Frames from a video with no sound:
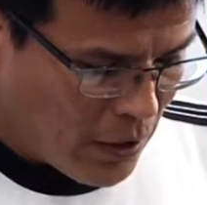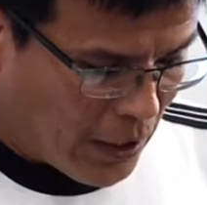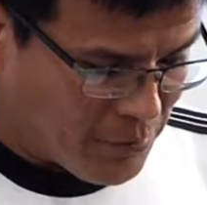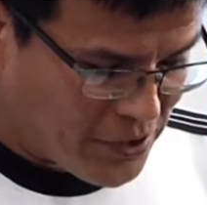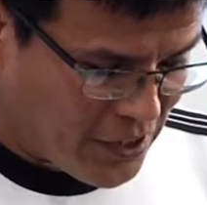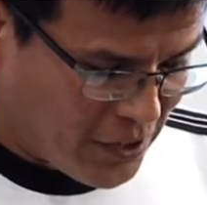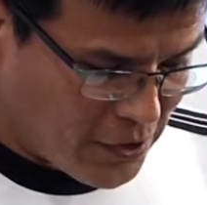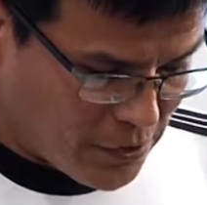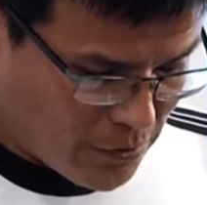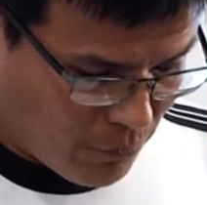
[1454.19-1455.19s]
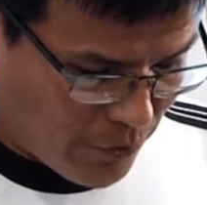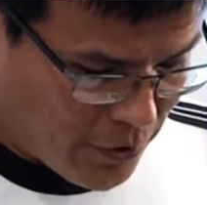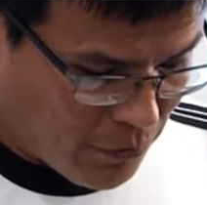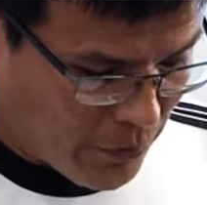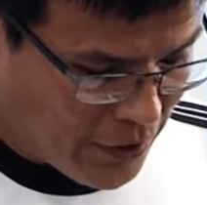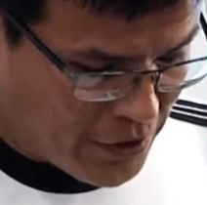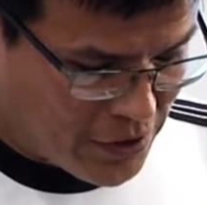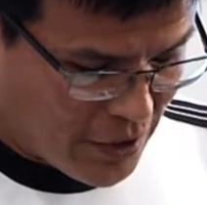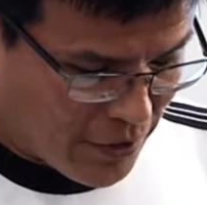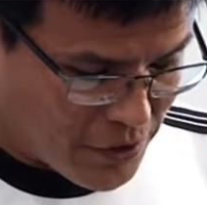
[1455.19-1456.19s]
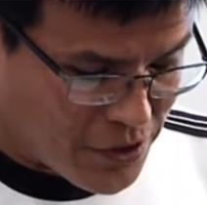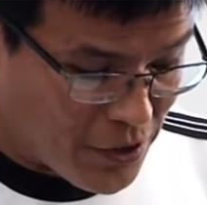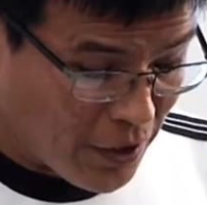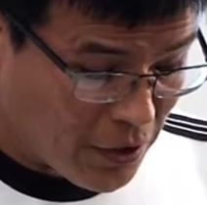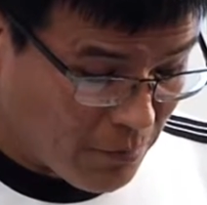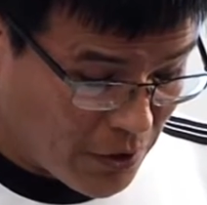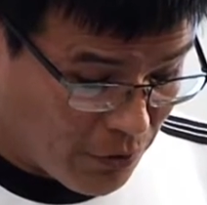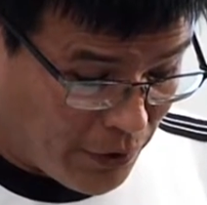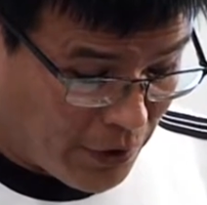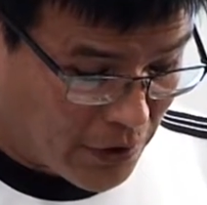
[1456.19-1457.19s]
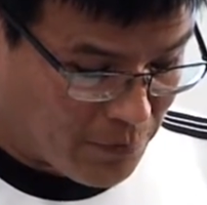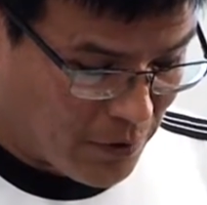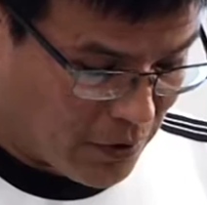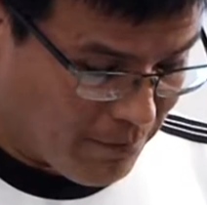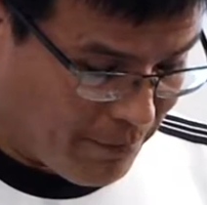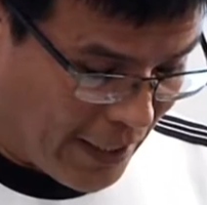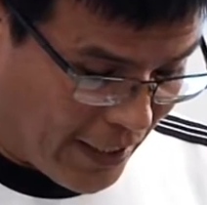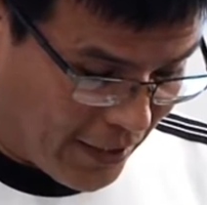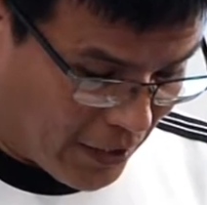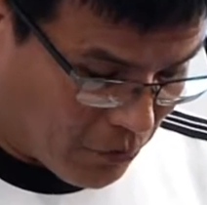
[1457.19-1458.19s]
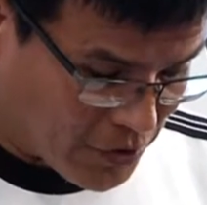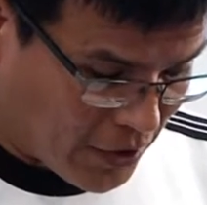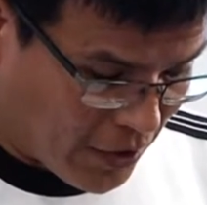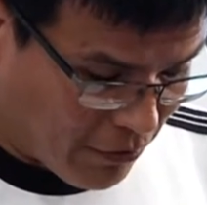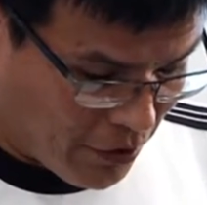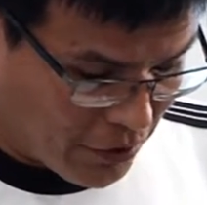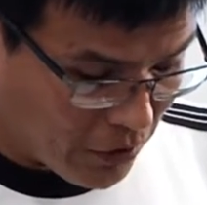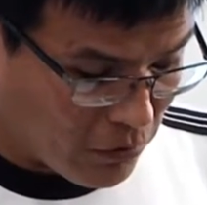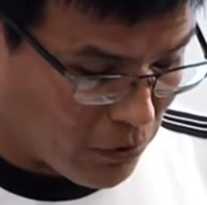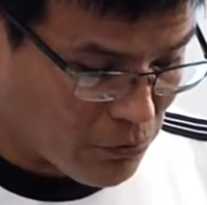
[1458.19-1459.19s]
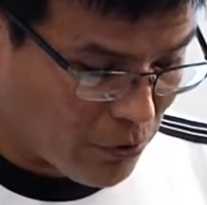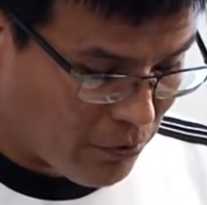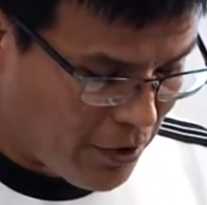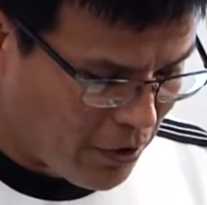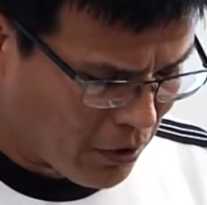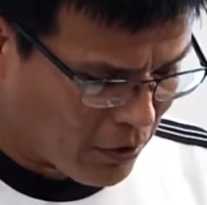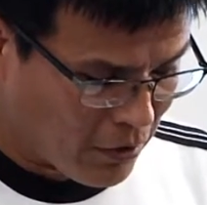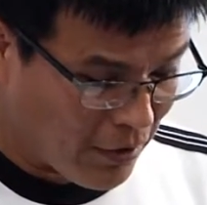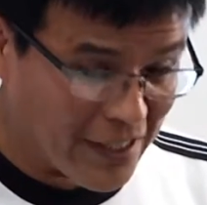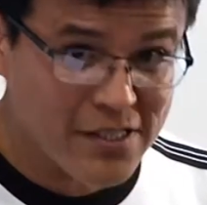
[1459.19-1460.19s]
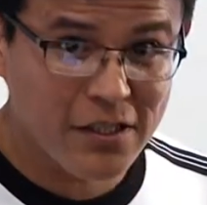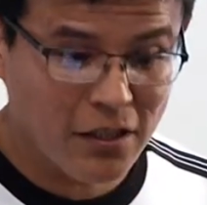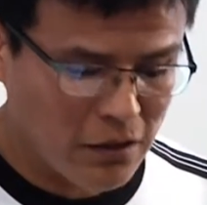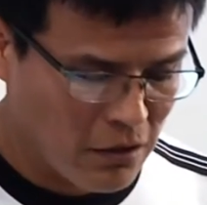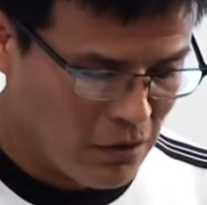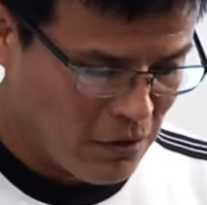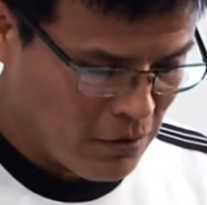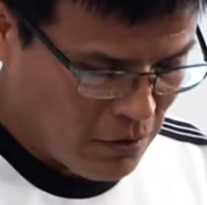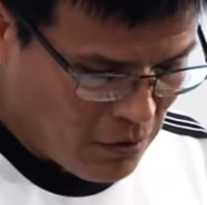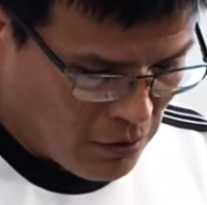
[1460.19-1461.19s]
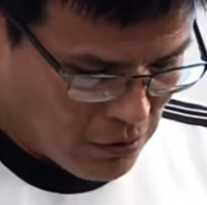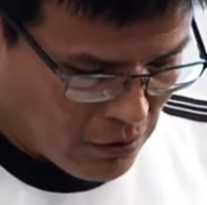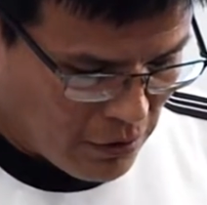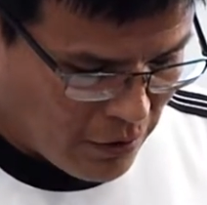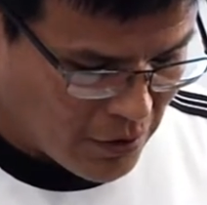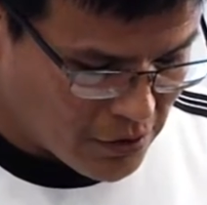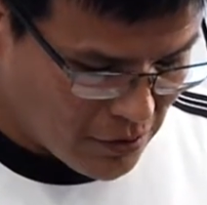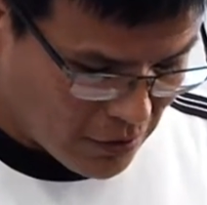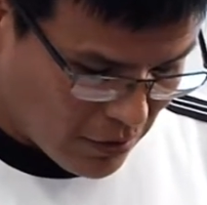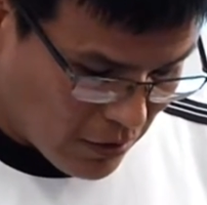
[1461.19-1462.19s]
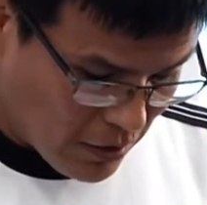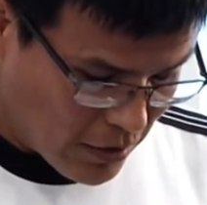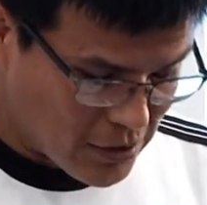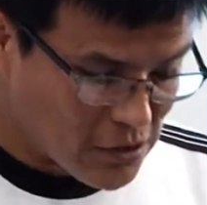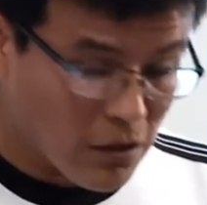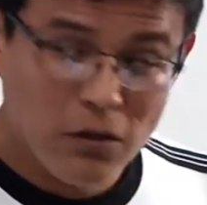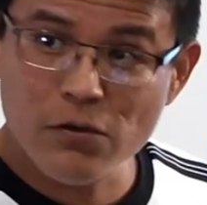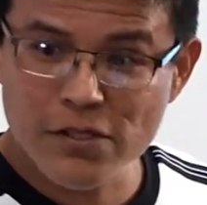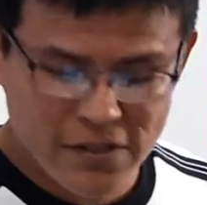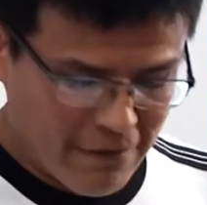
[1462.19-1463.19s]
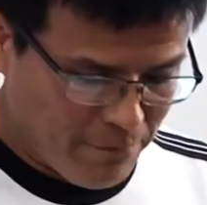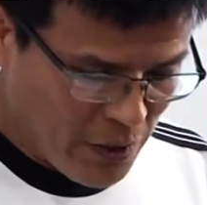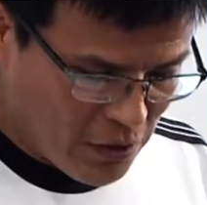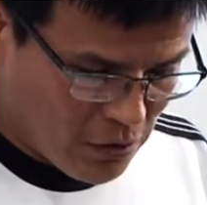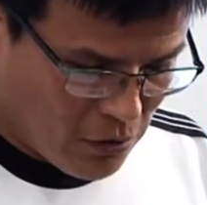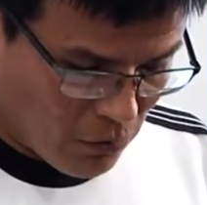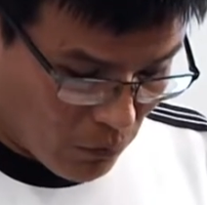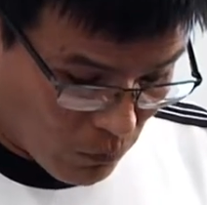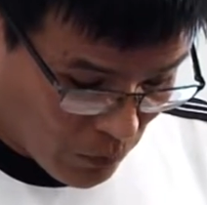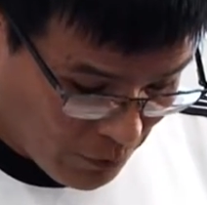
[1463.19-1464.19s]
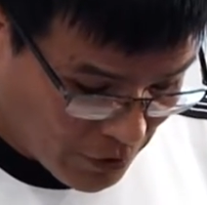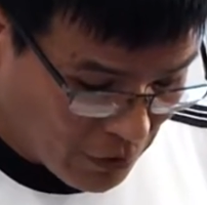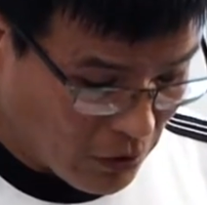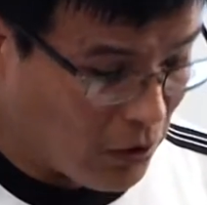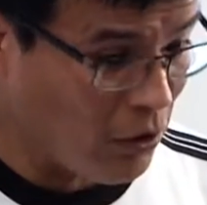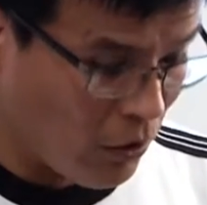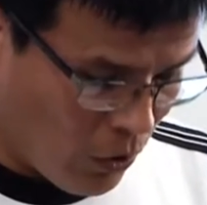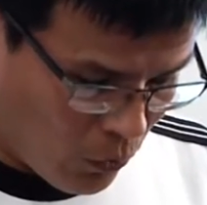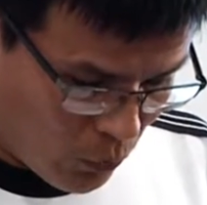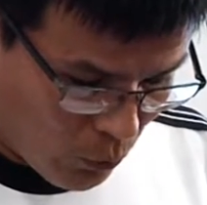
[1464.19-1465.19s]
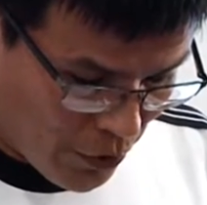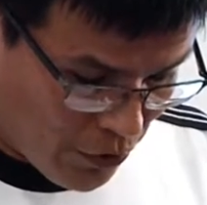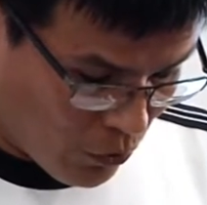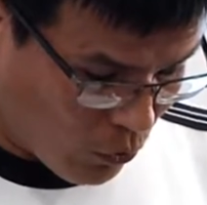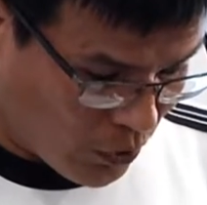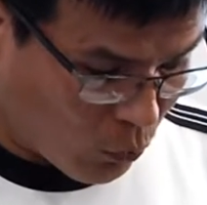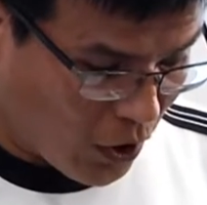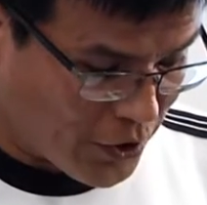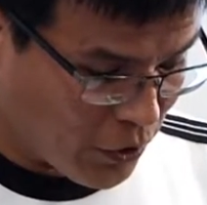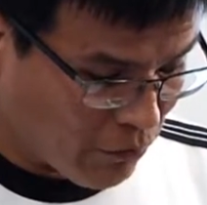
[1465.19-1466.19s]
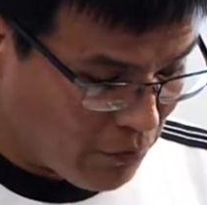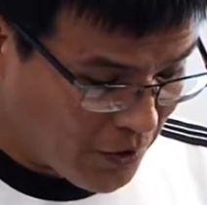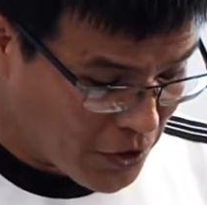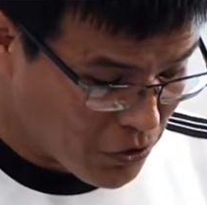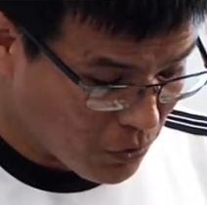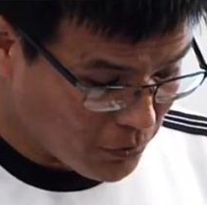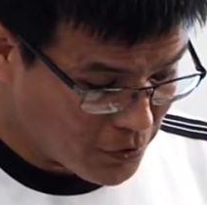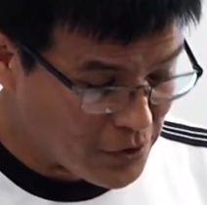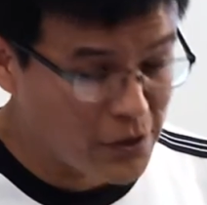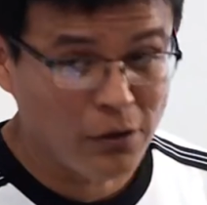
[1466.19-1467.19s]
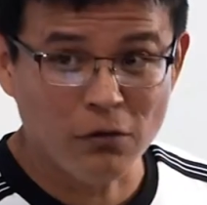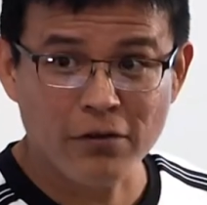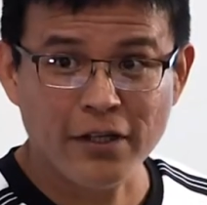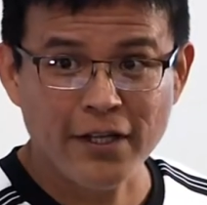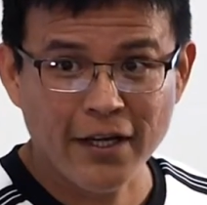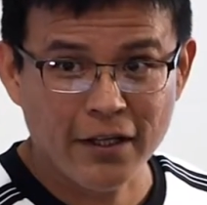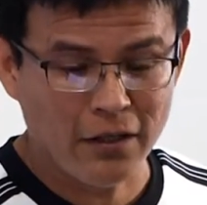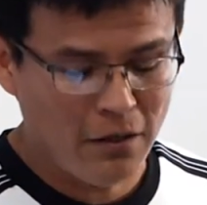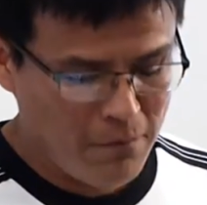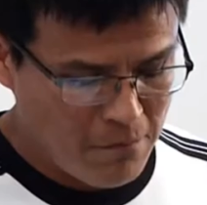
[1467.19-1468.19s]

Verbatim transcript: I'm seized with the awareness that there's nothing between us but the bag I was carrying and the clothes we're wearing. That's it. This, the, this is the closest I've been to a woman alone with no one watching over my shoulders in over a decade.